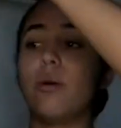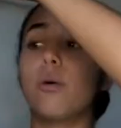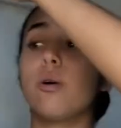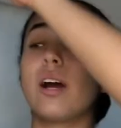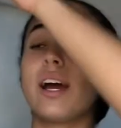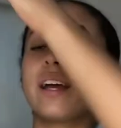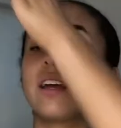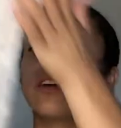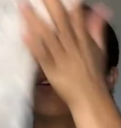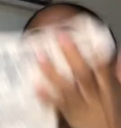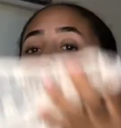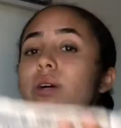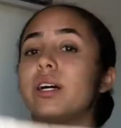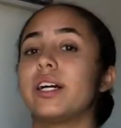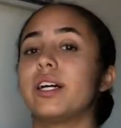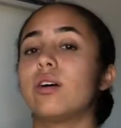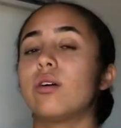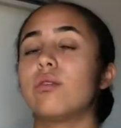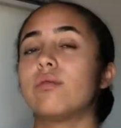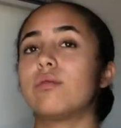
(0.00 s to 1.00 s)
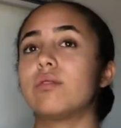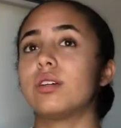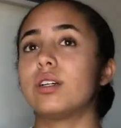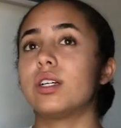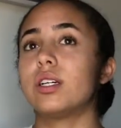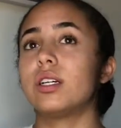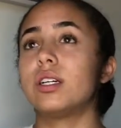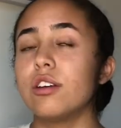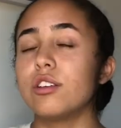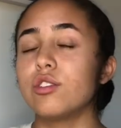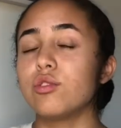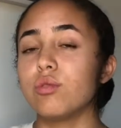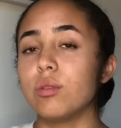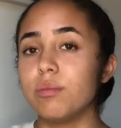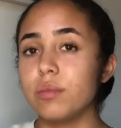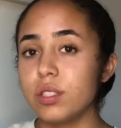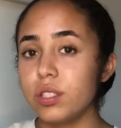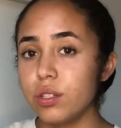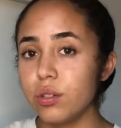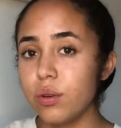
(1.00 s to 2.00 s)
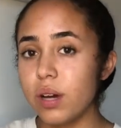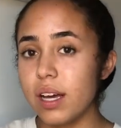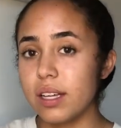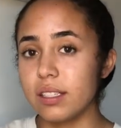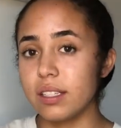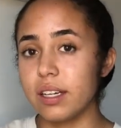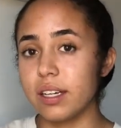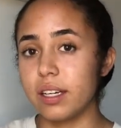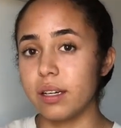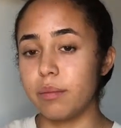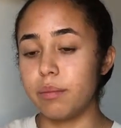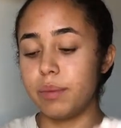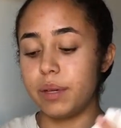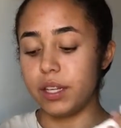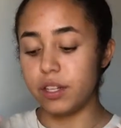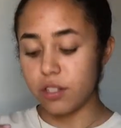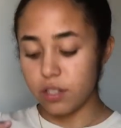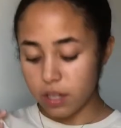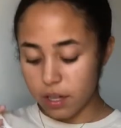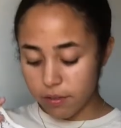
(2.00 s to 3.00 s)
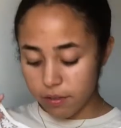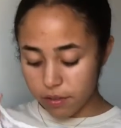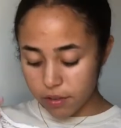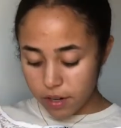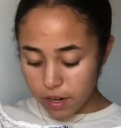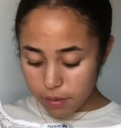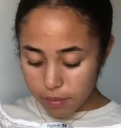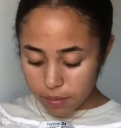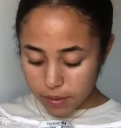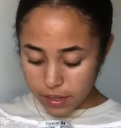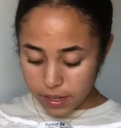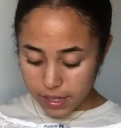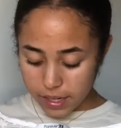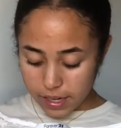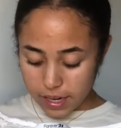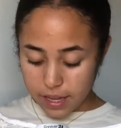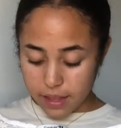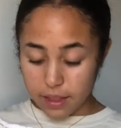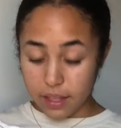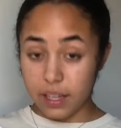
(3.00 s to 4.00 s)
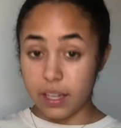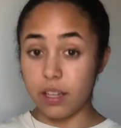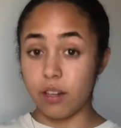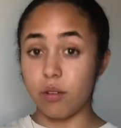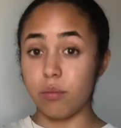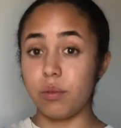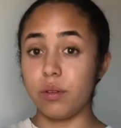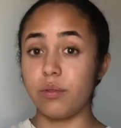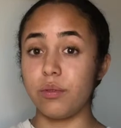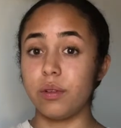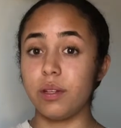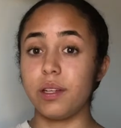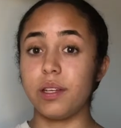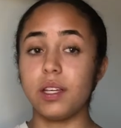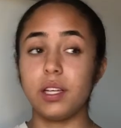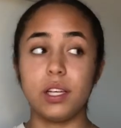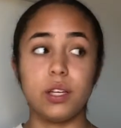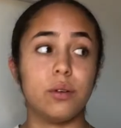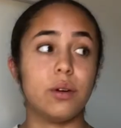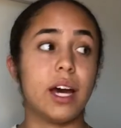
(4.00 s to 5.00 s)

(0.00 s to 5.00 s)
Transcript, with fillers: or I could wear it over a swimsuit as like a beach cover up and I think it'll be really cute.